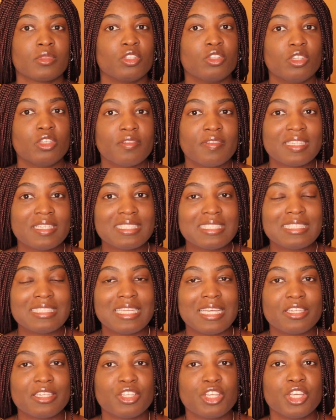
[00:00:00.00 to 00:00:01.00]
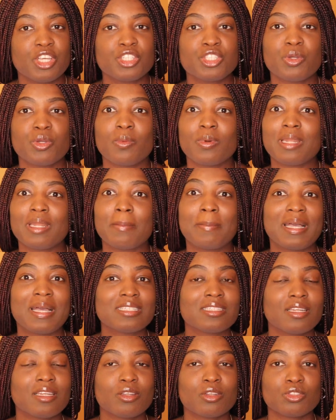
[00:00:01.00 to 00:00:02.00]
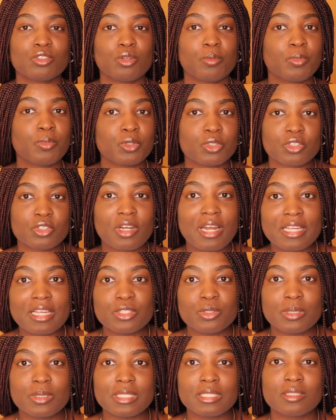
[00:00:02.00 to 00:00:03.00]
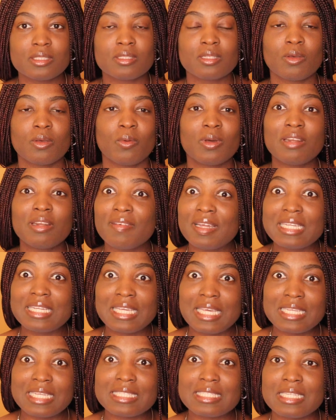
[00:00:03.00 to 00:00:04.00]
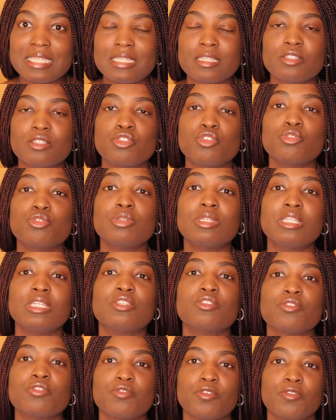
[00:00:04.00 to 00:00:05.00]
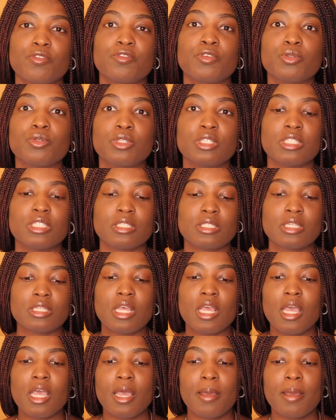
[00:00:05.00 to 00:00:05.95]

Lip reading: university education, whether bachelor's or postgraduate, whatever the case is, you need to fulfill this